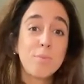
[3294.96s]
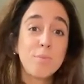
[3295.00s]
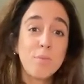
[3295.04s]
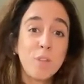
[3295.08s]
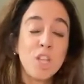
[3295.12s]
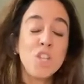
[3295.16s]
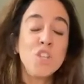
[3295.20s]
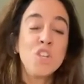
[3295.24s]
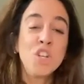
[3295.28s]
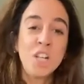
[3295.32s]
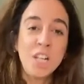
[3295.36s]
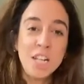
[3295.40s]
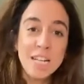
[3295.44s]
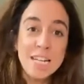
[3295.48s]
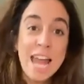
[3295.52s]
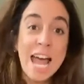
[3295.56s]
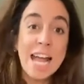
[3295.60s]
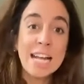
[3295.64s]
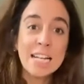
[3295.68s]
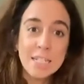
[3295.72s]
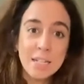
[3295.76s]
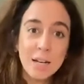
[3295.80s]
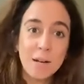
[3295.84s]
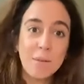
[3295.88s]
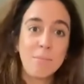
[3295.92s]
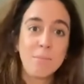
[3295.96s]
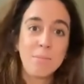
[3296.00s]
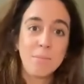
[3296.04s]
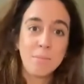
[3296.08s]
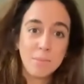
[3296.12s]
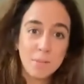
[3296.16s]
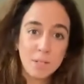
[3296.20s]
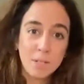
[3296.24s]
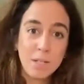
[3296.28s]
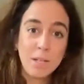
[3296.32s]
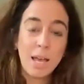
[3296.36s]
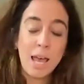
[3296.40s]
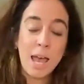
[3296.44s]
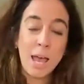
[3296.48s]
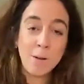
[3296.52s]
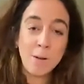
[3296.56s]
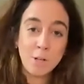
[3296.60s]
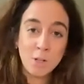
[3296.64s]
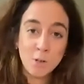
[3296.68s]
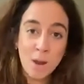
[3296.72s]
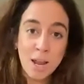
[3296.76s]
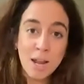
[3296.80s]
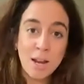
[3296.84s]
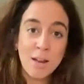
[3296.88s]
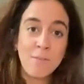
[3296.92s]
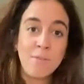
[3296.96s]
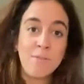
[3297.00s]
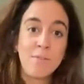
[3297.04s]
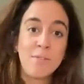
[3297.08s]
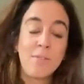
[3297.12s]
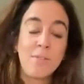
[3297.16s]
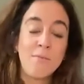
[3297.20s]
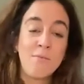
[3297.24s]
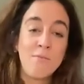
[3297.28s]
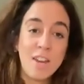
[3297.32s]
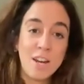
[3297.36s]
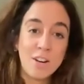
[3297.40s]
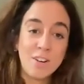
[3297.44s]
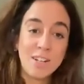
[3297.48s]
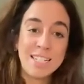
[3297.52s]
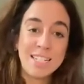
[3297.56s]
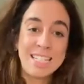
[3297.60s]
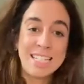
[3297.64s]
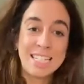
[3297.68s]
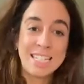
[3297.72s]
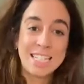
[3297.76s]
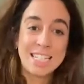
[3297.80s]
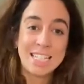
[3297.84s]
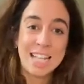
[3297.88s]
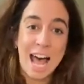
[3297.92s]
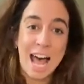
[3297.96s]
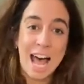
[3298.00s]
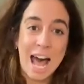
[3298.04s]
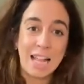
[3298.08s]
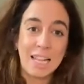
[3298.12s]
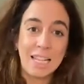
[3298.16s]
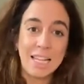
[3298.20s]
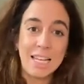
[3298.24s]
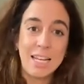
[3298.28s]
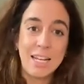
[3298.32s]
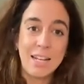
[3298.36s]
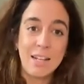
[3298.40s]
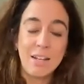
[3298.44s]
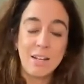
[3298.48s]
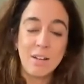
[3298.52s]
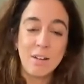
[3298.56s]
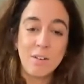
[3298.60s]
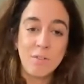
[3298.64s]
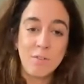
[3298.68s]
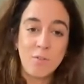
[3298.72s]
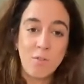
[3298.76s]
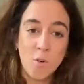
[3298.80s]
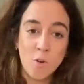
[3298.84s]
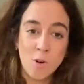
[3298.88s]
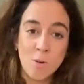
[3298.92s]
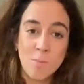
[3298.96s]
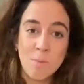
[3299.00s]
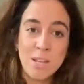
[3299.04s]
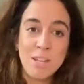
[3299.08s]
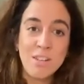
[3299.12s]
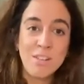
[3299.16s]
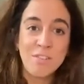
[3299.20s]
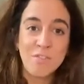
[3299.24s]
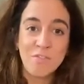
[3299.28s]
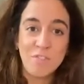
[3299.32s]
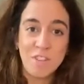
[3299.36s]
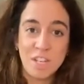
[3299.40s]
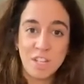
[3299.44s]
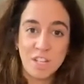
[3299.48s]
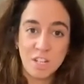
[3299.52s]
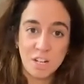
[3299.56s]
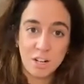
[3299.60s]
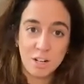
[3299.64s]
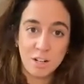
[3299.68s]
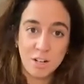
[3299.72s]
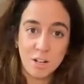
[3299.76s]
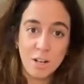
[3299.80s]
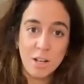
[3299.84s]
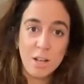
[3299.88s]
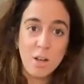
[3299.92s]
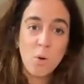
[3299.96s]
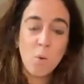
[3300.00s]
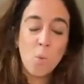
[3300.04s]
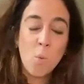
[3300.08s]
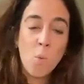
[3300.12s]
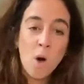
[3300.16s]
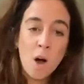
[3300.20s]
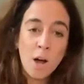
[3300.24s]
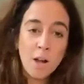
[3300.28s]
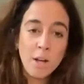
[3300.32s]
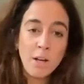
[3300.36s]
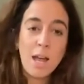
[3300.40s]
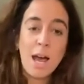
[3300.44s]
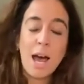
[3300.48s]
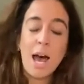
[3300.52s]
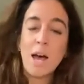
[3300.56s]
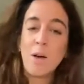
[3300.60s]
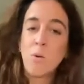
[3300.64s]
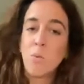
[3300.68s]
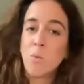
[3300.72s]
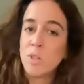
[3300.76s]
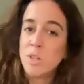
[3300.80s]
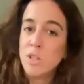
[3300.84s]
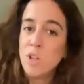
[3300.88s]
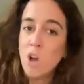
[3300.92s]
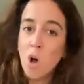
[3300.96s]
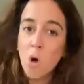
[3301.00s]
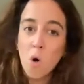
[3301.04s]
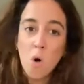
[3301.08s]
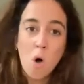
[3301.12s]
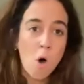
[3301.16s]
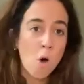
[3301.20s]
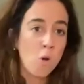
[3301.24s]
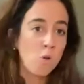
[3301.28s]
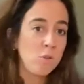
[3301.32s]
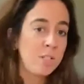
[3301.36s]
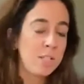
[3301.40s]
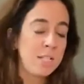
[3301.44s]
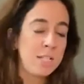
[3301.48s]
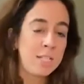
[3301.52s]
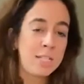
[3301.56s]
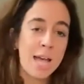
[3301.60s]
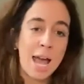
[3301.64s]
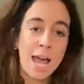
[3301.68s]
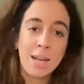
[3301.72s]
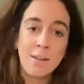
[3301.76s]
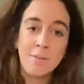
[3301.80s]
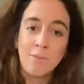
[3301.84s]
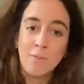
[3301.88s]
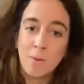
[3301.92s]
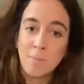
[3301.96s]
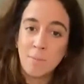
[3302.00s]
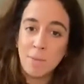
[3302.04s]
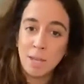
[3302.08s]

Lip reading: You can connect them and create a very solid forming figure. One with no holes inside of them.